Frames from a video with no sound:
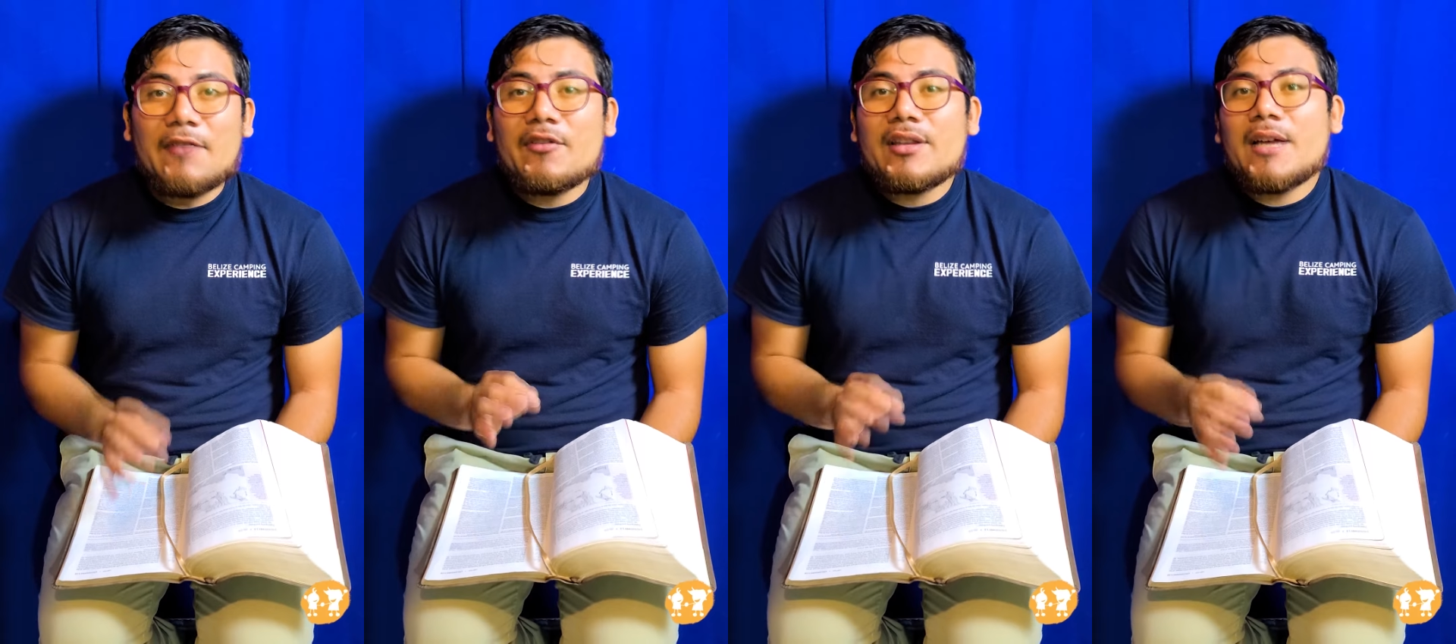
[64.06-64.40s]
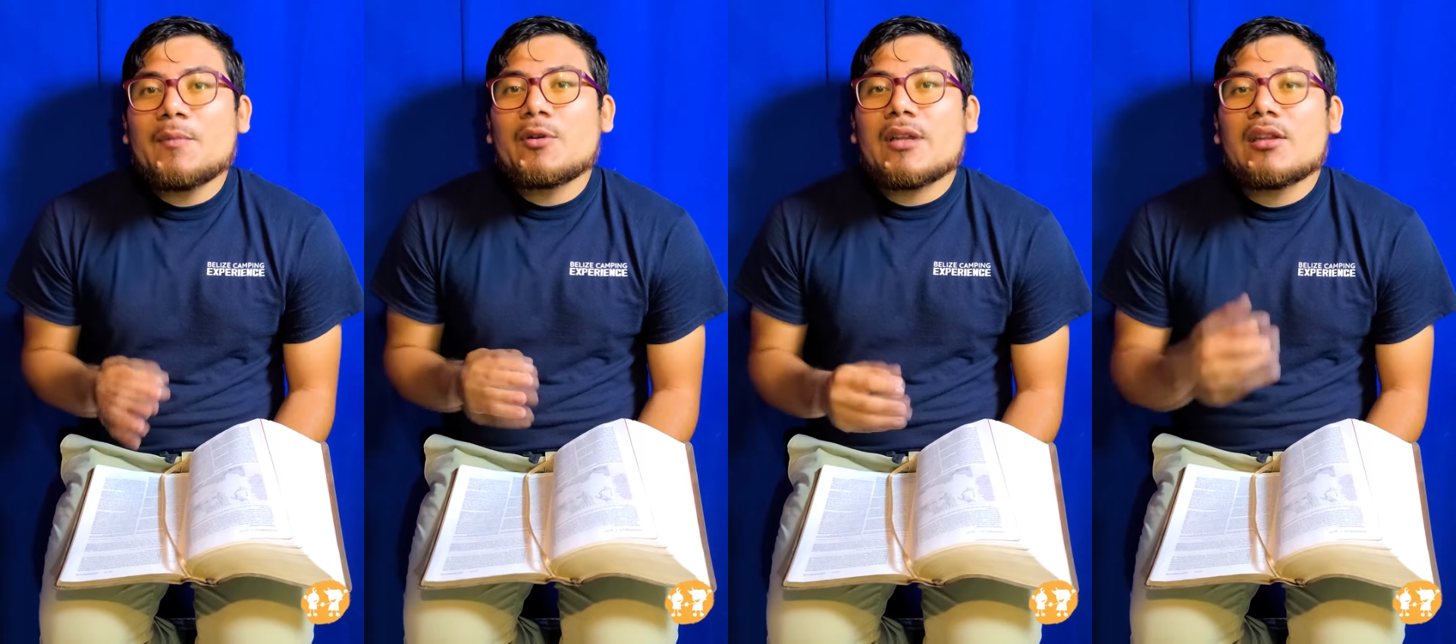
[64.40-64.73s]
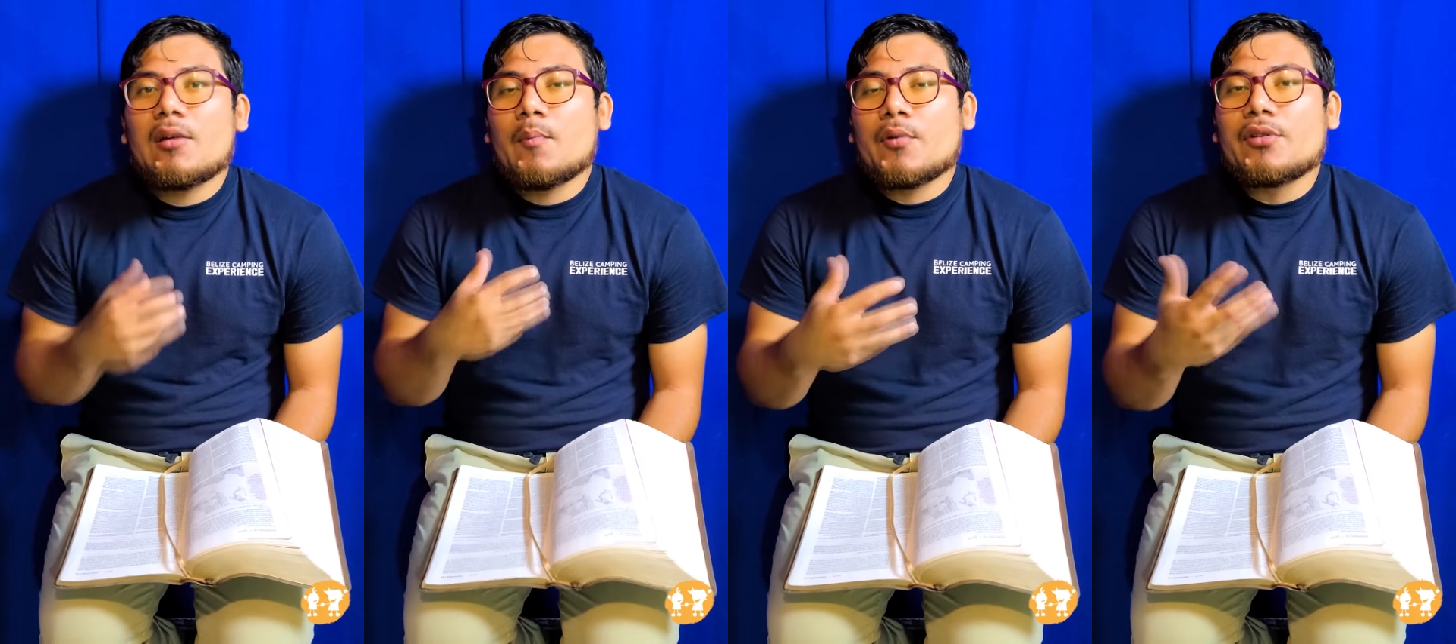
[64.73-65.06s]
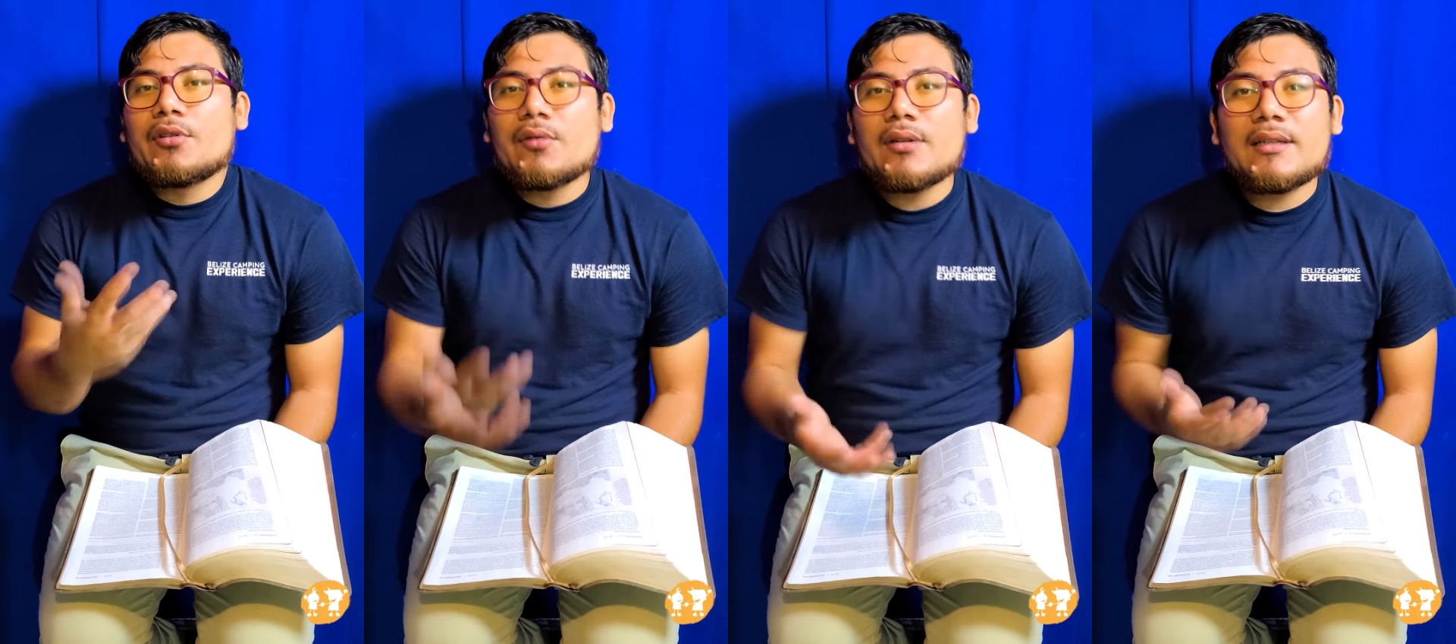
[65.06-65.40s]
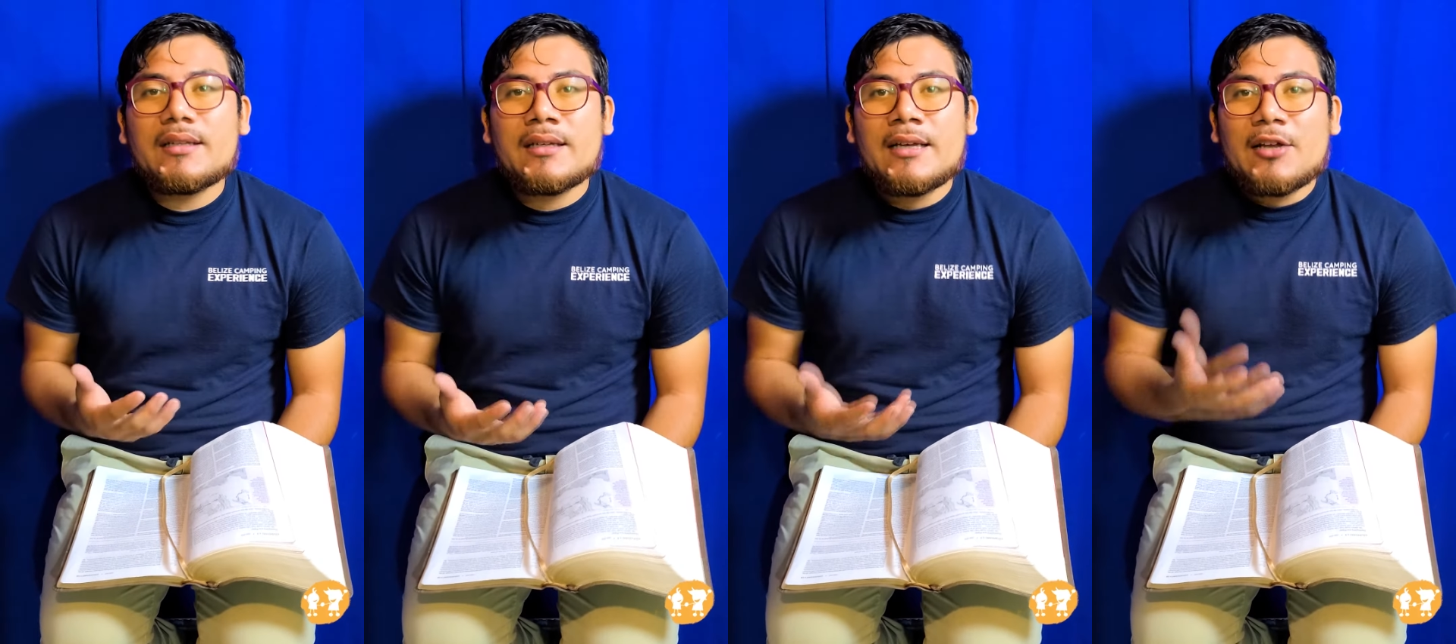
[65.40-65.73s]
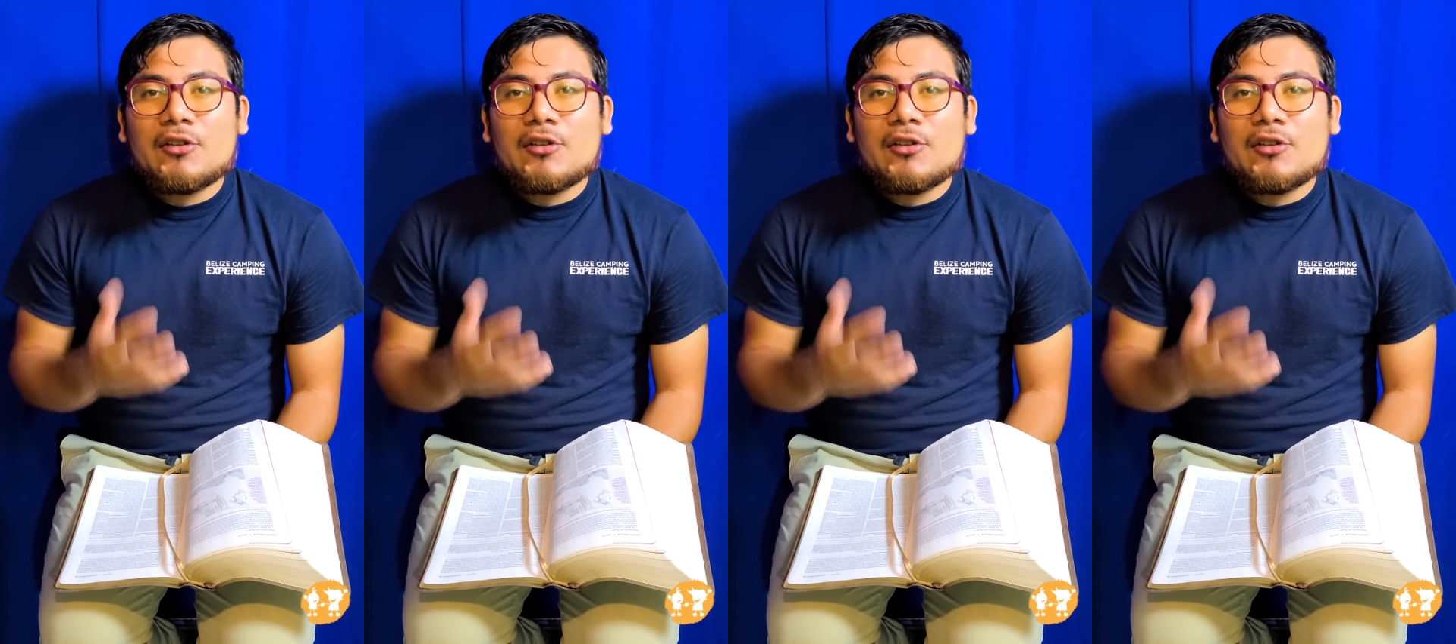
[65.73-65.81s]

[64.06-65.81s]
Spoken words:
every time you get the opportunity